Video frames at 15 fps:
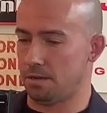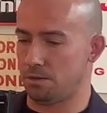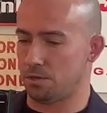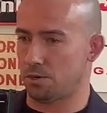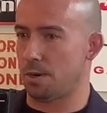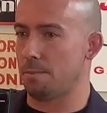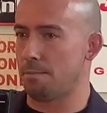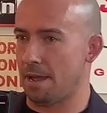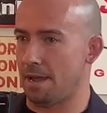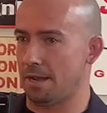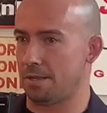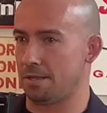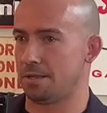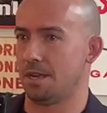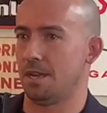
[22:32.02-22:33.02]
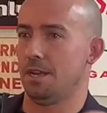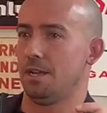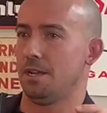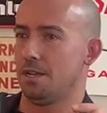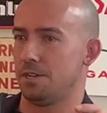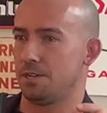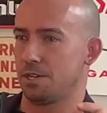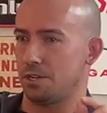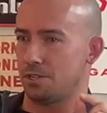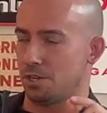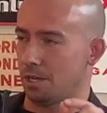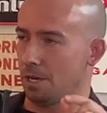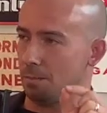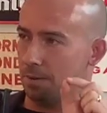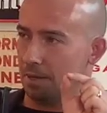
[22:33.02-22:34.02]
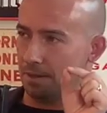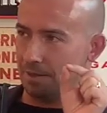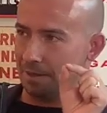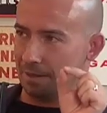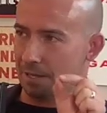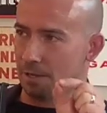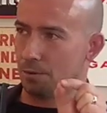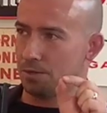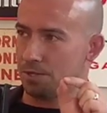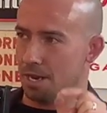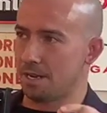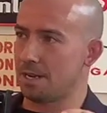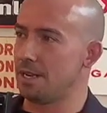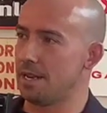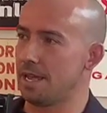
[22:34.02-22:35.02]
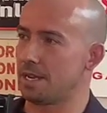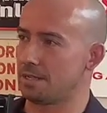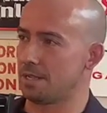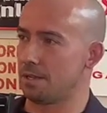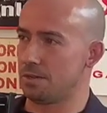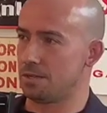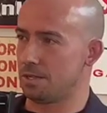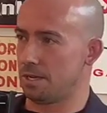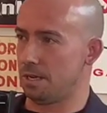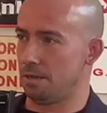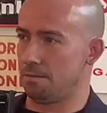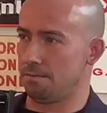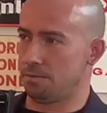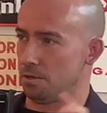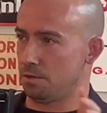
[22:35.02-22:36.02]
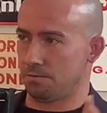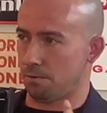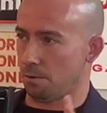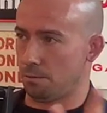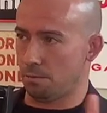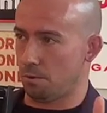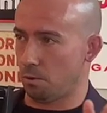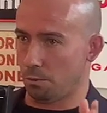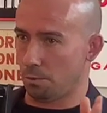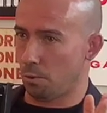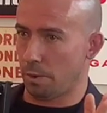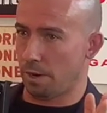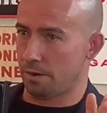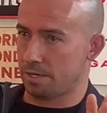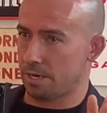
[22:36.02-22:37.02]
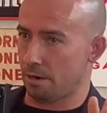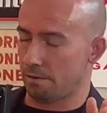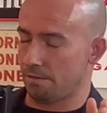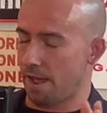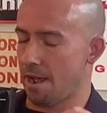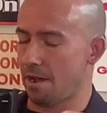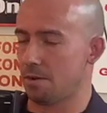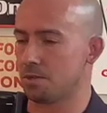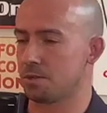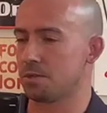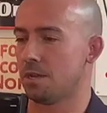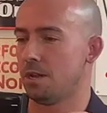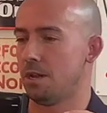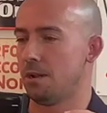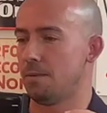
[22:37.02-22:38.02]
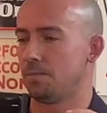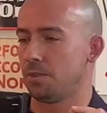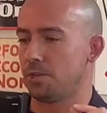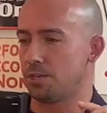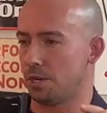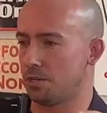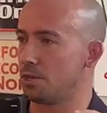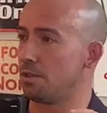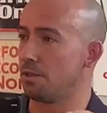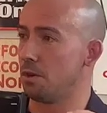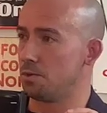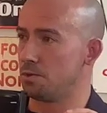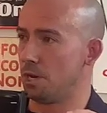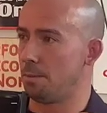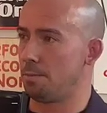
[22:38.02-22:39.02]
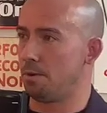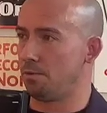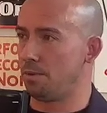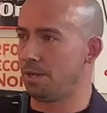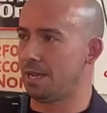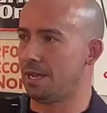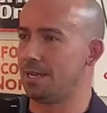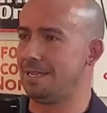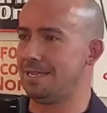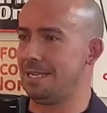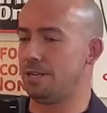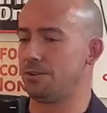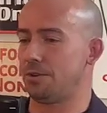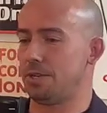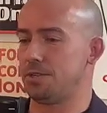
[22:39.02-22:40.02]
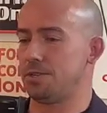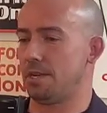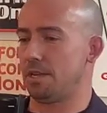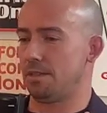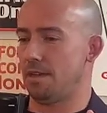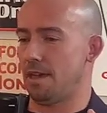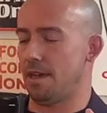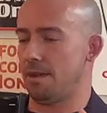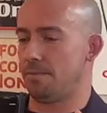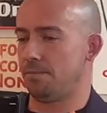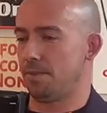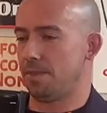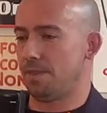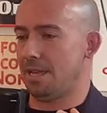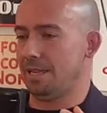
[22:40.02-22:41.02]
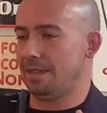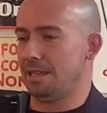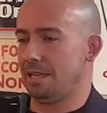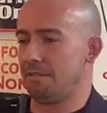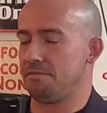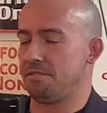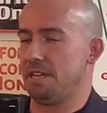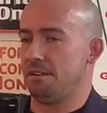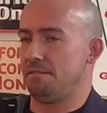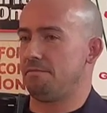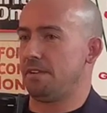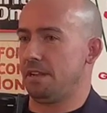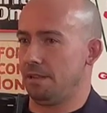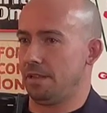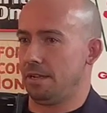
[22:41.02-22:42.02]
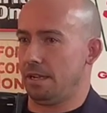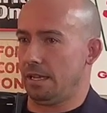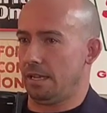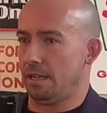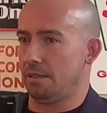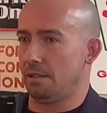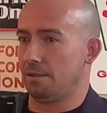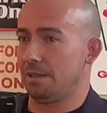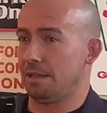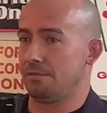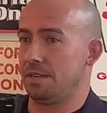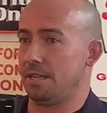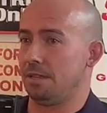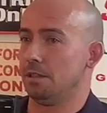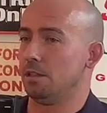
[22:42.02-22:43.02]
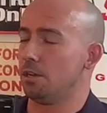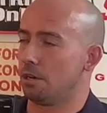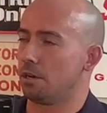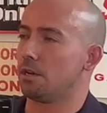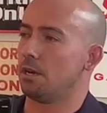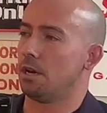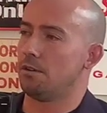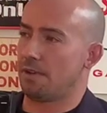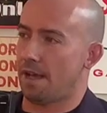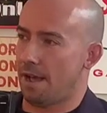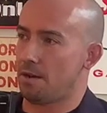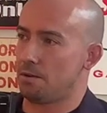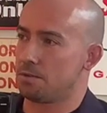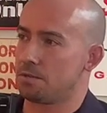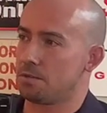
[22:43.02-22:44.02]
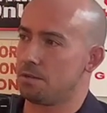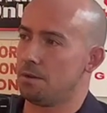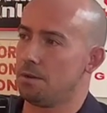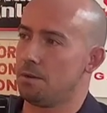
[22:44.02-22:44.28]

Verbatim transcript: trim paint, touching up like the little tiny nicks that you see just from normal wear and tear of a house, touching those up and really kind of decreasing that lived in feeling and the lived in look of a house.